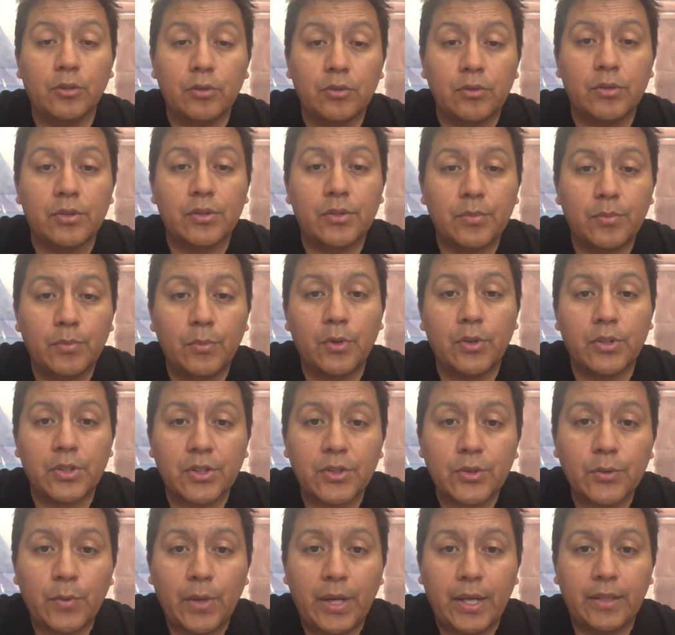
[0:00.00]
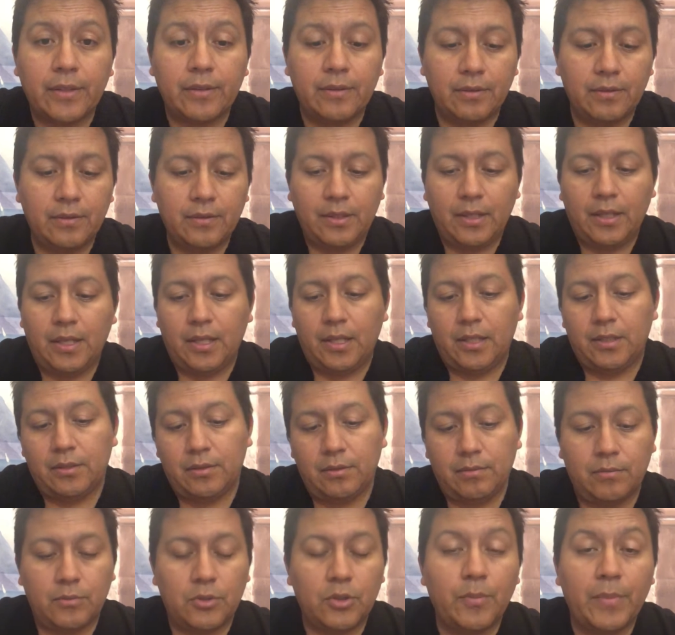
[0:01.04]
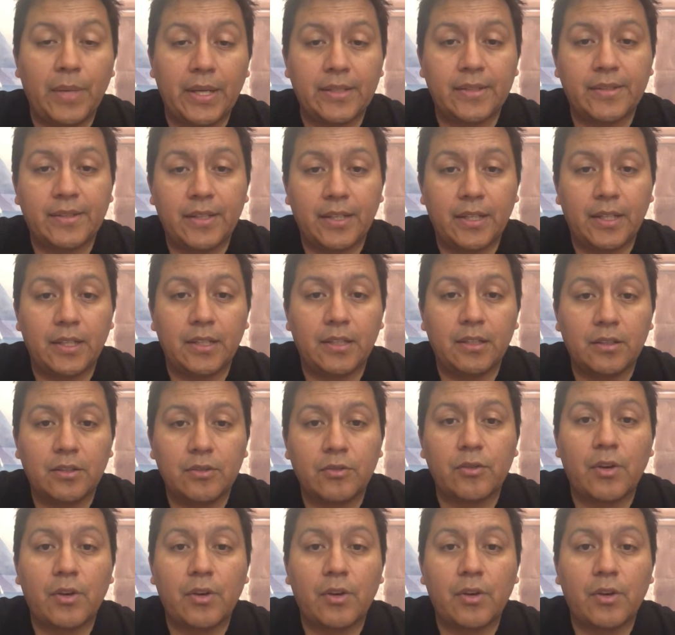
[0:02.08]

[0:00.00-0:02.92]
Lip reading: lose more sweat than, you might say,